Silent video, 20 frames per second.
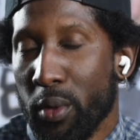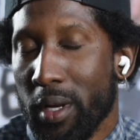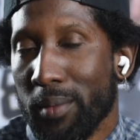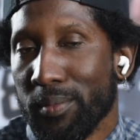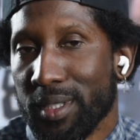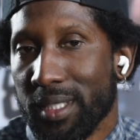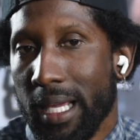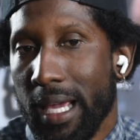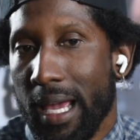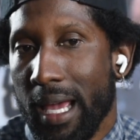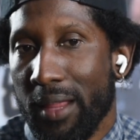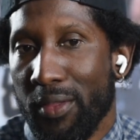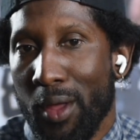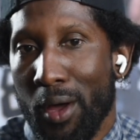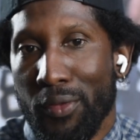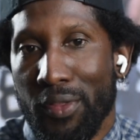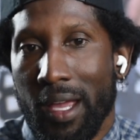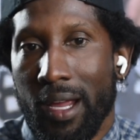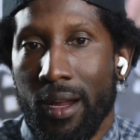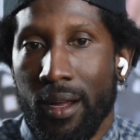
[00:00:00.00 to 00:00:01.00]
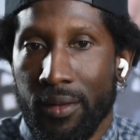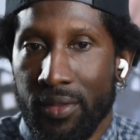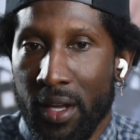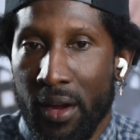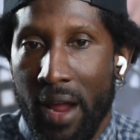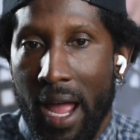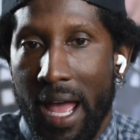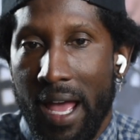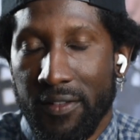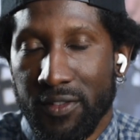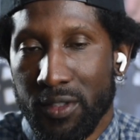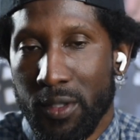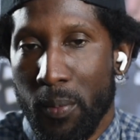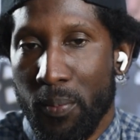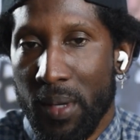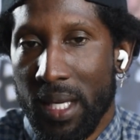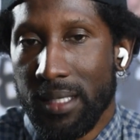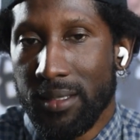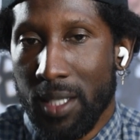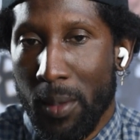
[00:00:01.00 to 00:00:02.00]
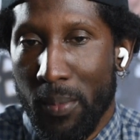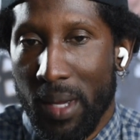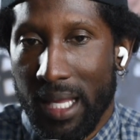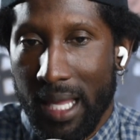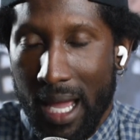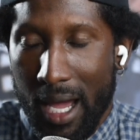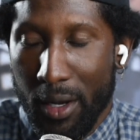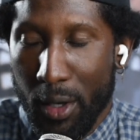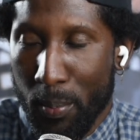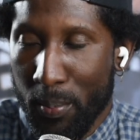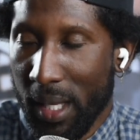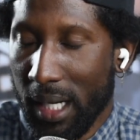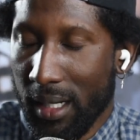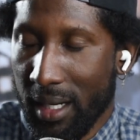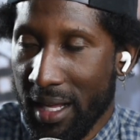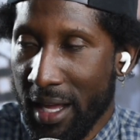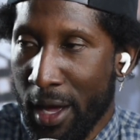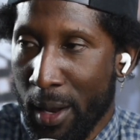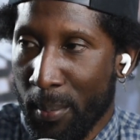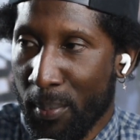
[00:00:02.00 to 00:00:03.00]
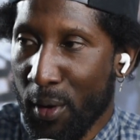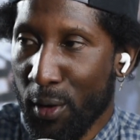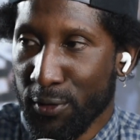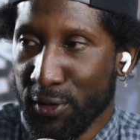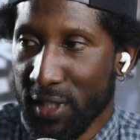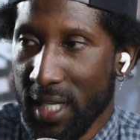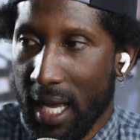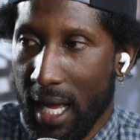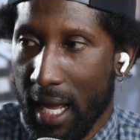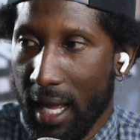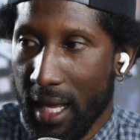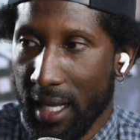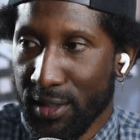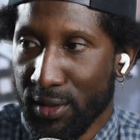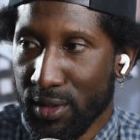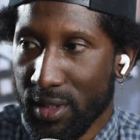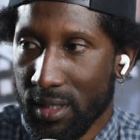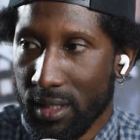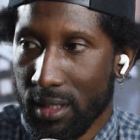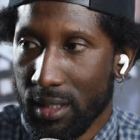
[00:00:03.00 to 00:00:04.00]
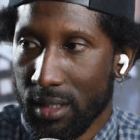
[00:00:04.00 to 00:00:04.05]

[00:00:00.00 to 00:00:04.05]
what I'm saying. Now there has to be some accountability on both sides.